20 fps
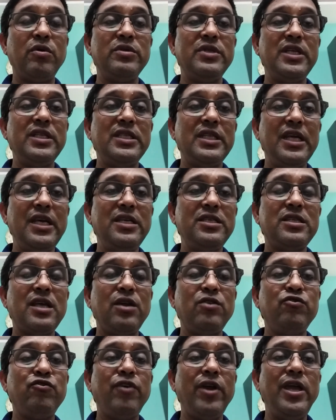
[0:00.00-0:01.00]
the things
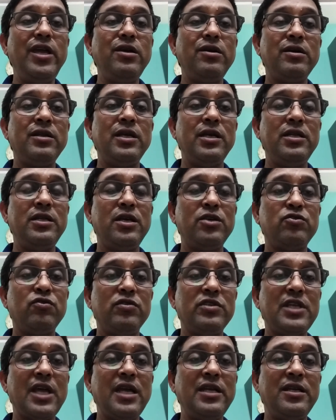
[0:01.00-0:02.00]
are going on in a
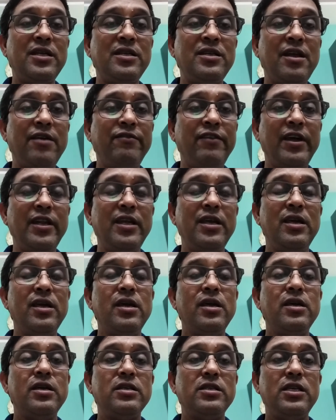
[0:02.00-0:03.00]
society in a very
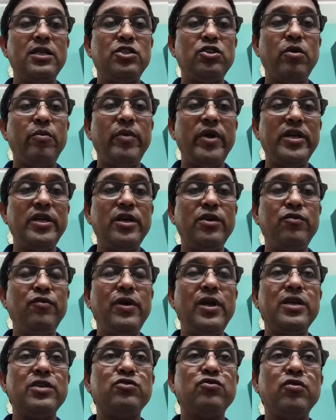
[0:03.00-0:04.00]
systematic way.